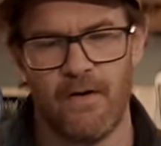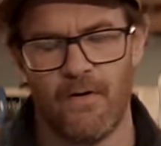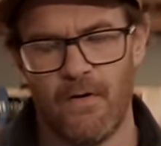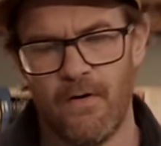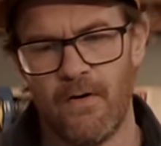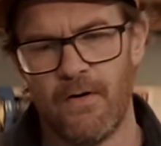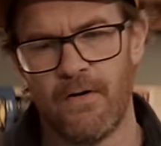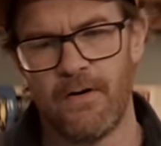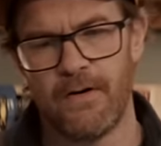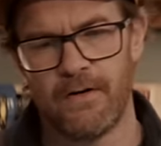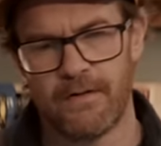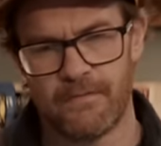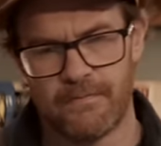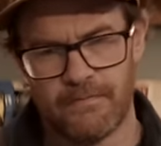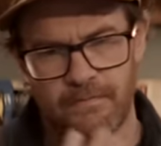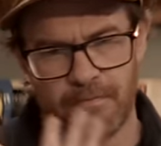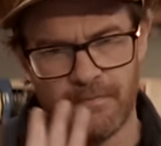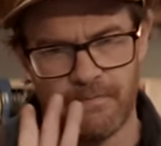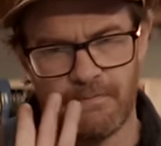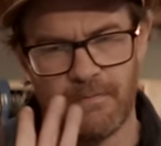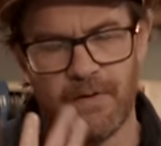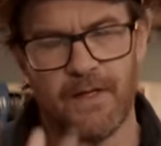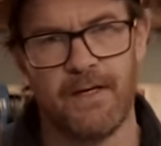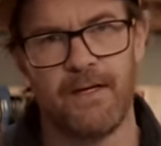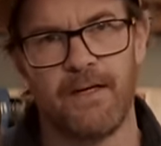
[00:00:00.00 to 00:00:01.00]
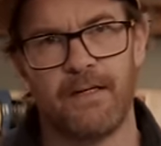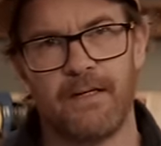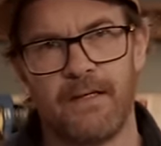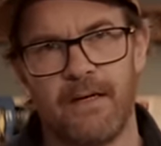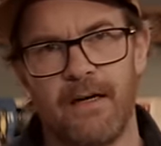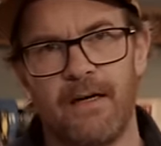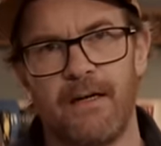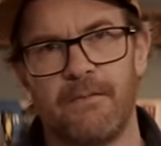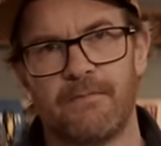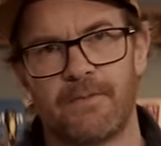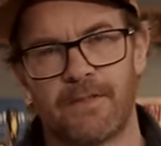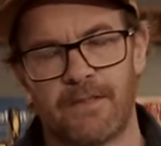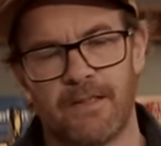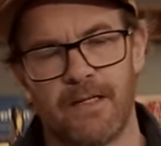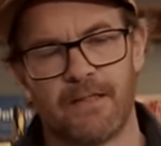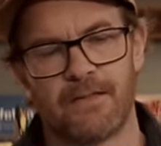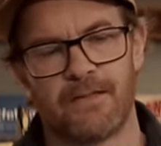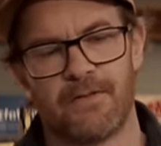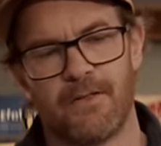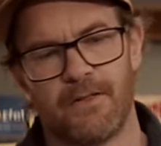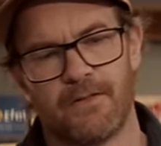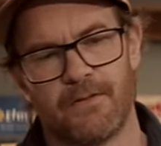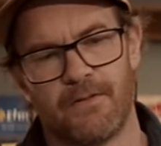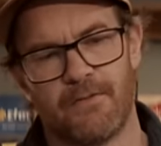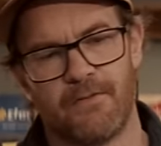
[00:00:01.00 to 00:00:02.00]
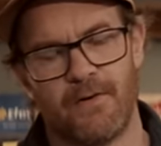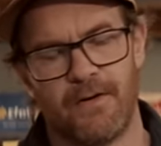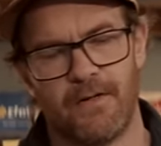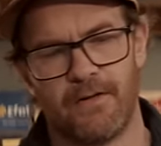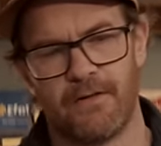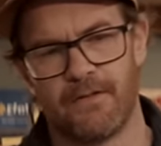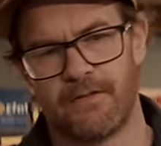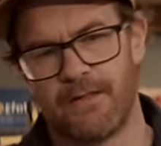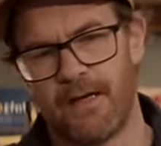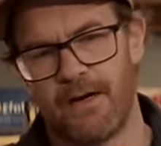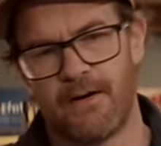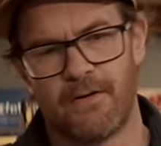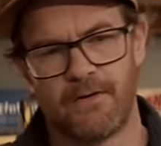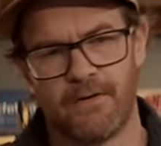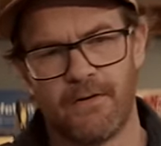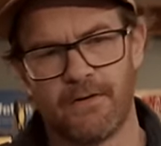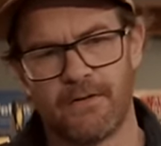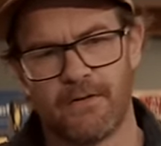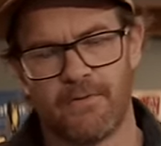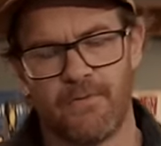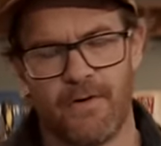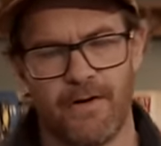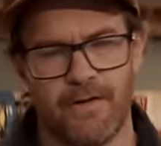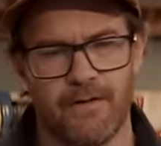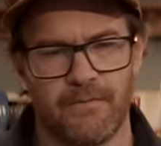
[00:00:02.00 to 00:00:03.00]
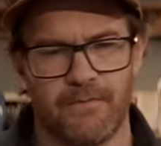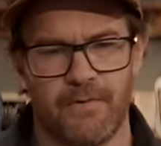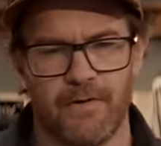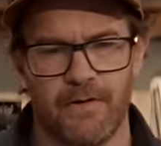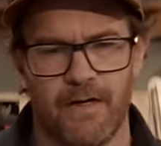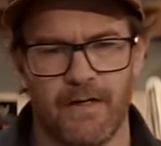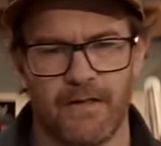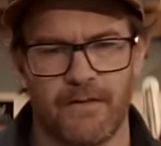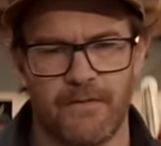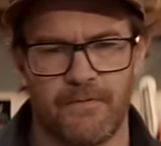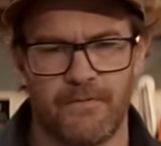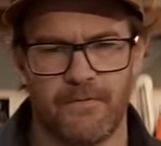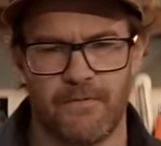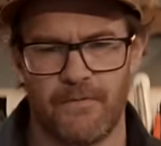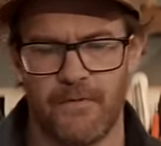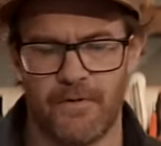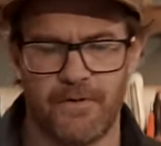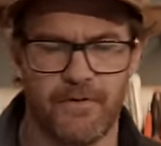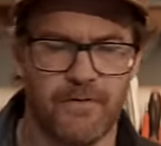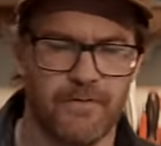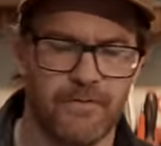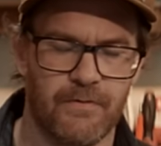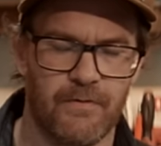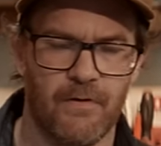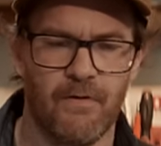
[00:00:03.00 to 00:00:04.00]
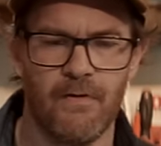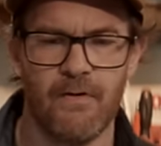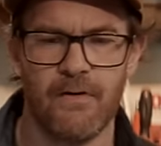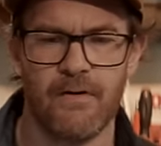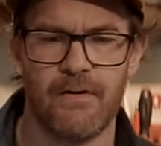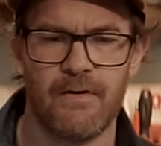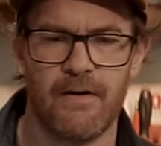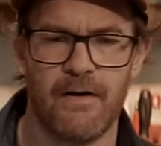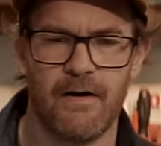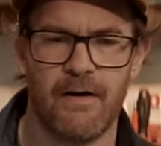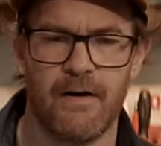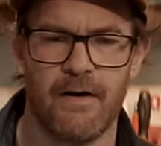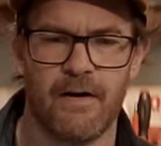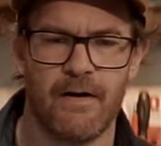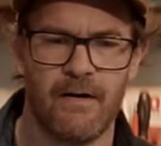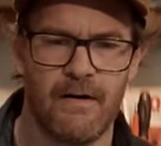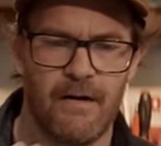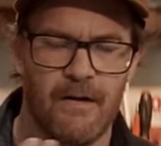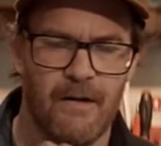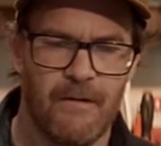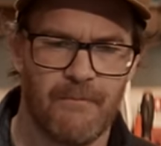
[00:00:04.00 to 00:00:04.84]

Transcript: or playing games that are not available for you, or